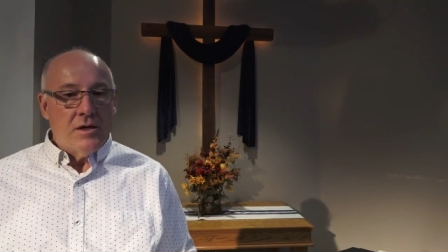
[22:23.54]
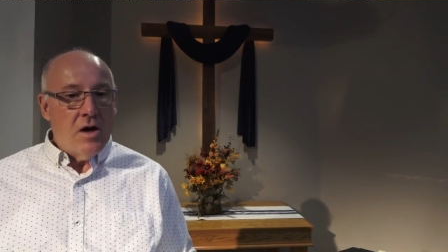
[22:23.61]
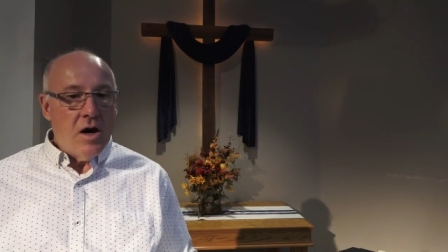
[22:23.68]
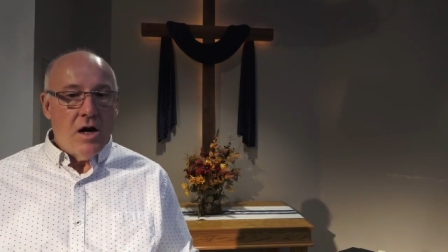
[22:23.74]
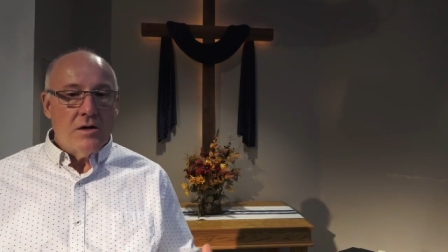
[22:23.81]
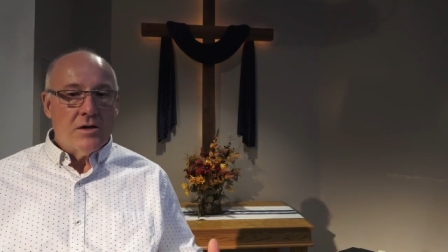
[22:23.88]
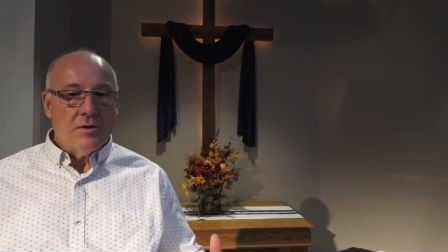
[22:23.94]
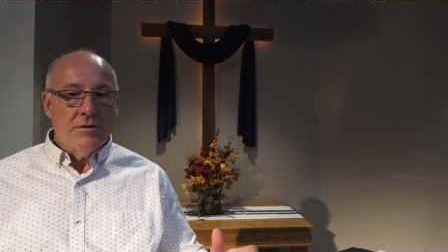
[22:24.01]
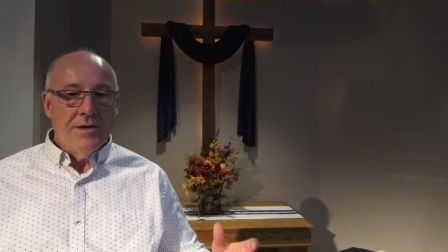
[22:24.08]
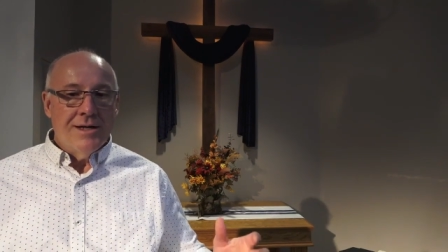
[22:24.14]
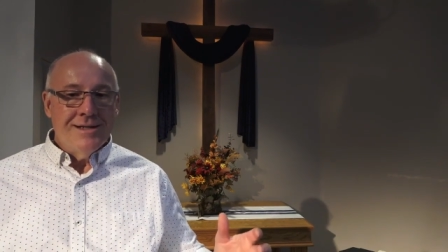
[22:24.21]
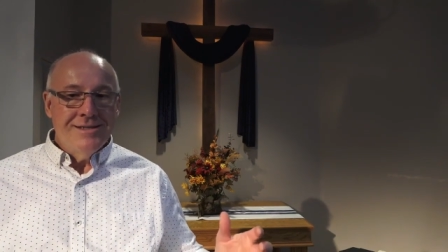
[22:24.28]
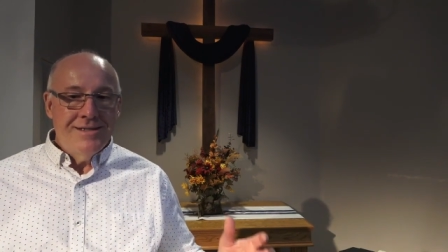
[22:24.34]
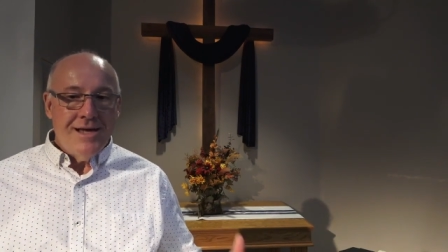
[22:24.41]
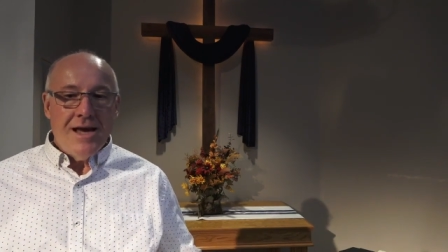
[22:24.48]

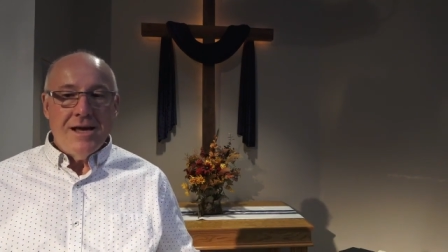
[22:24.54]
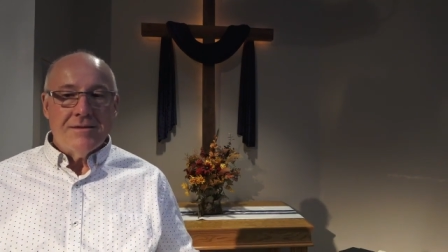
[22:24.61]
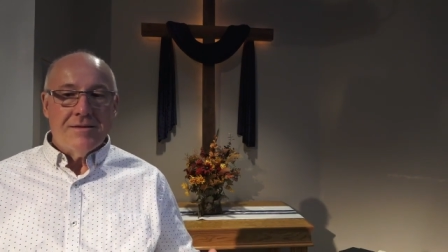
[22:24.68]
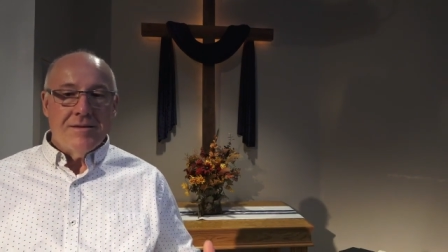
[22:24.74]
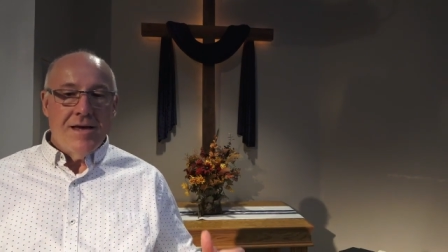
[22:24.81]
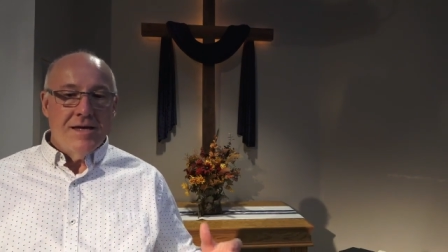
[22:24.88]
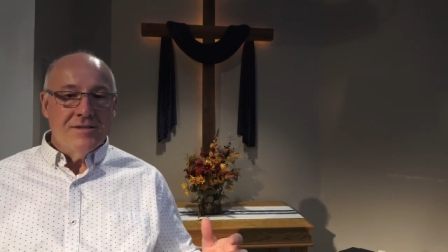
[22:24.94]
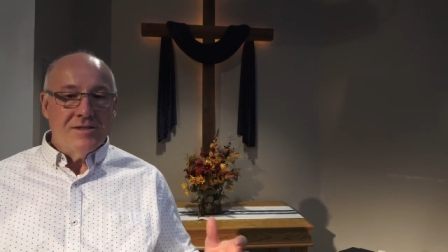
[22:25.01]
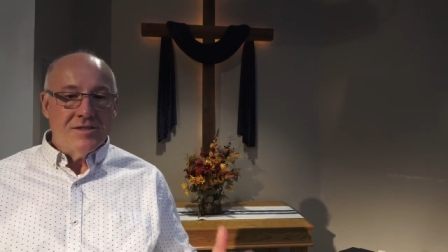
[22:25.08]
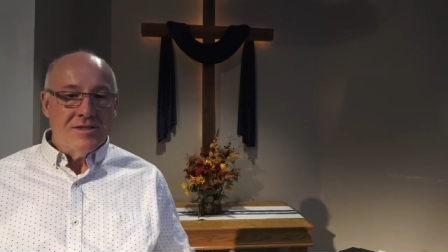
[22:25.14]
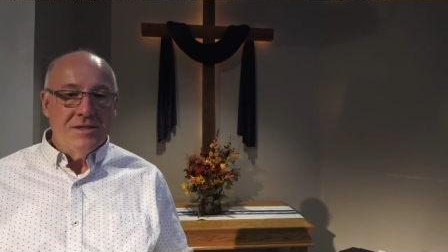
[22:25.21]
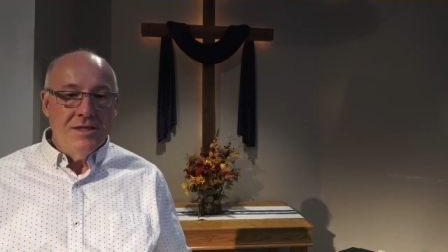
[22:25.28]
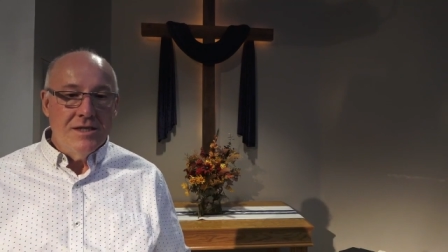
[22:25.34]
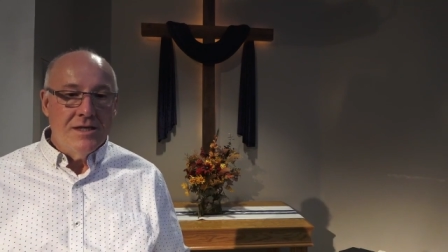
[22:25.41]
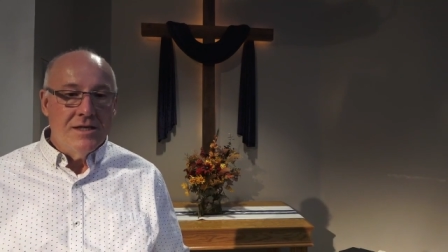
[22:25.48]
conquering death and
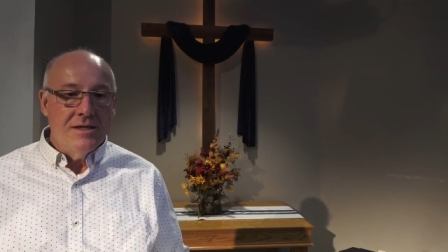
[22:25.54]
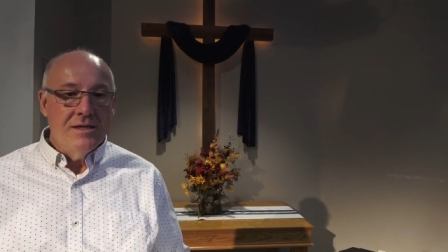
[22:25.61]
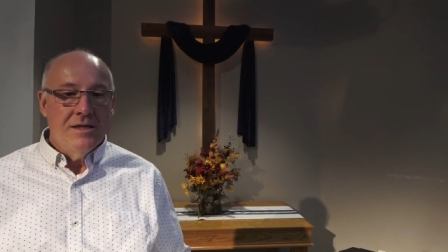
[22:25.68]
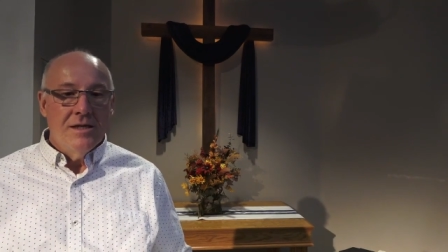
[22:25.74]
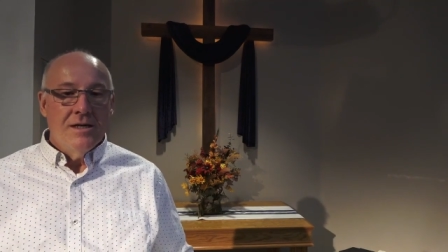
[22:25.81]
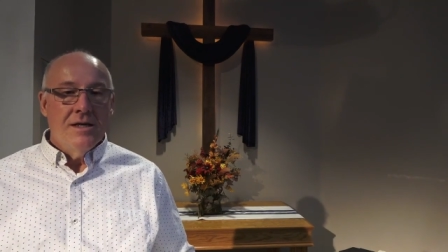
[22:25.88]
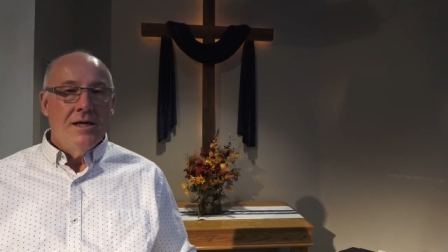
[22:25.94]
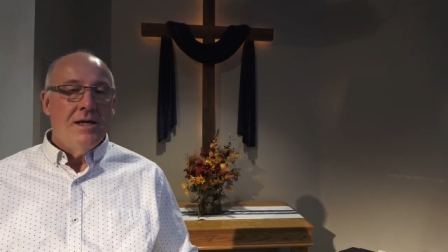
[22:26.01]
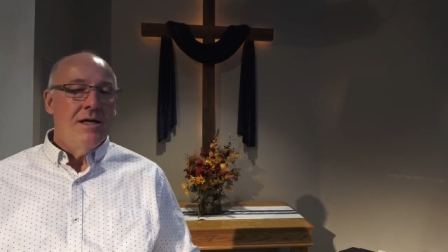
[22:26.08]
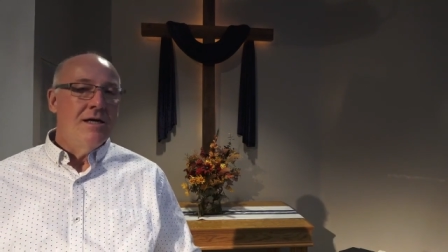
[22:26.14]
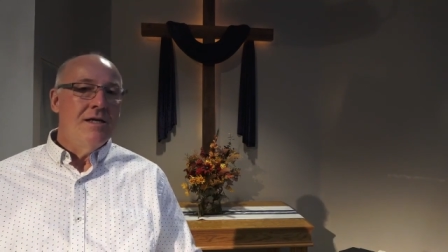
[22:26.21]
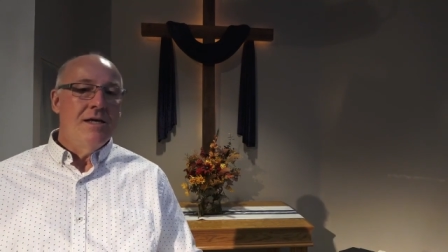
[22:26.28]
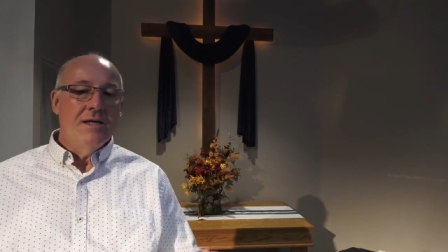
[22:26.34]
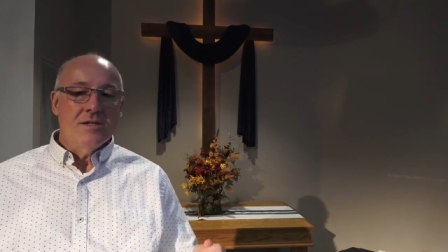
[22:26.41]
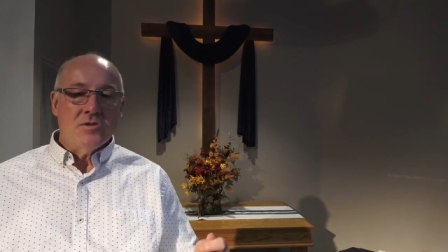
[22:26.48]
sin
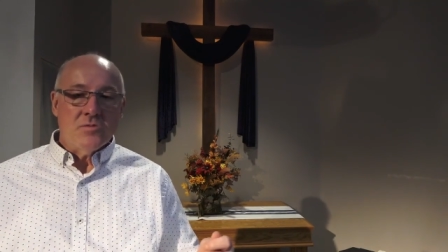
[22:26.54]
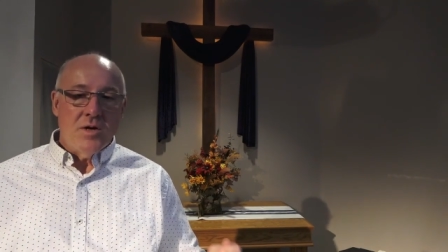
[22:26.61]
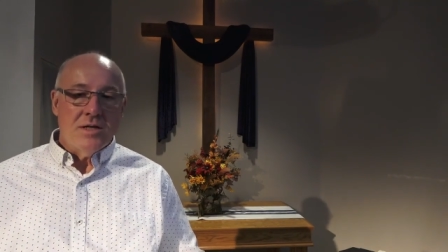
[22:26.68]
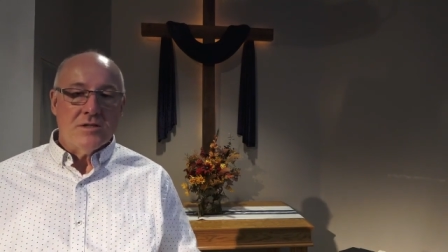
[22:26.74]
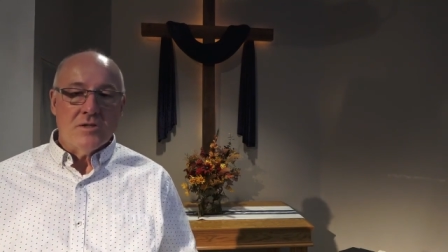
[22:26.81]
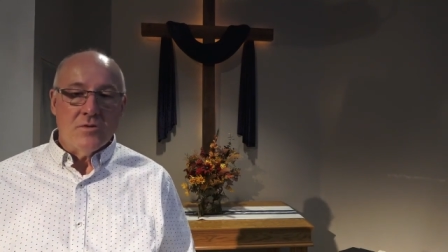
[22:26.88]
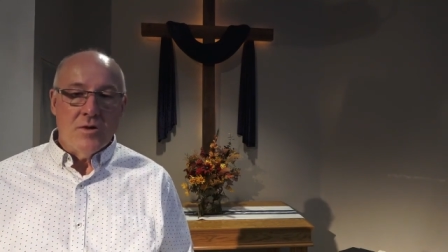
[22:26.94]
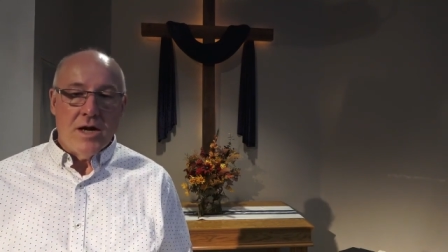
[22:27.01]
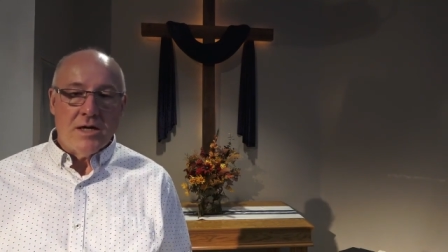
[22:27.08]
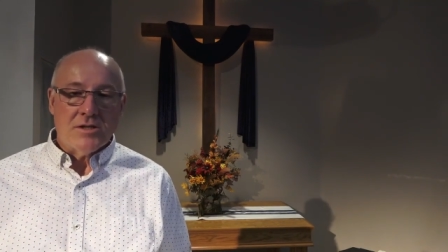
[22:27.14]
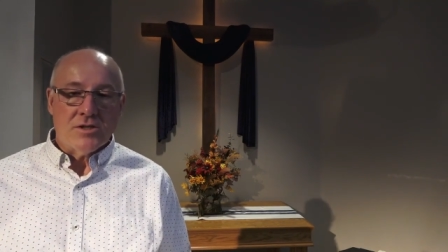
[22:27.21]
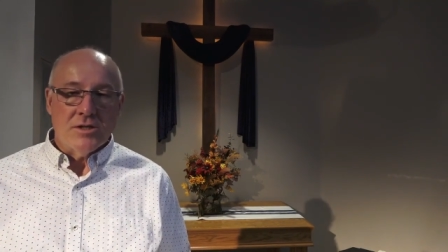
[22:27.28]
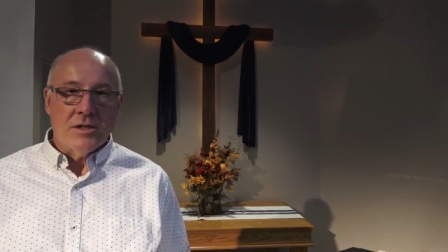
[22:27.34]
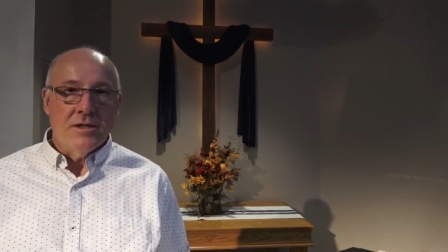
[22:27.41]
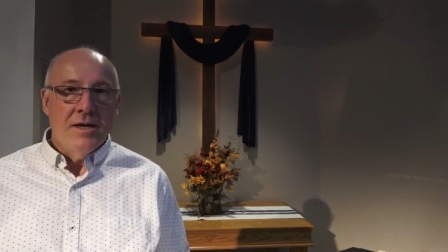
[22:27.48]
in his
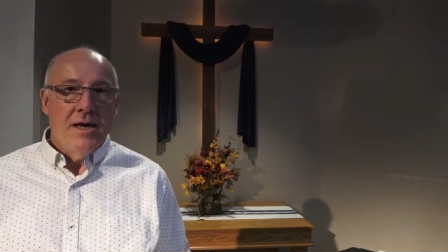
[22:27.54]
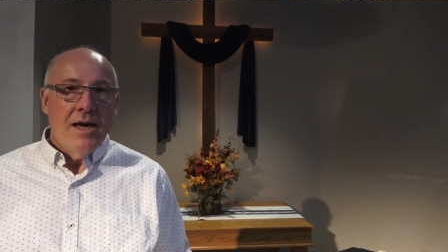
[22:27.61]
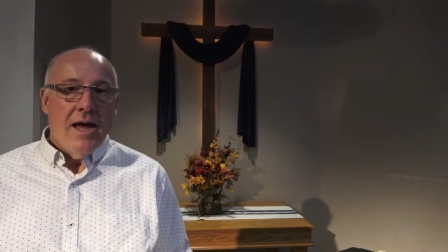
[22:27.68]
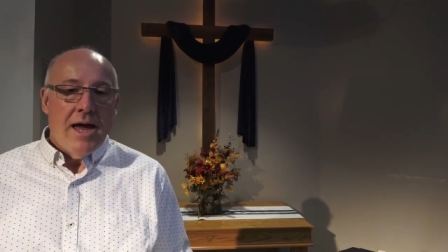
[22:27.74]
resurrection.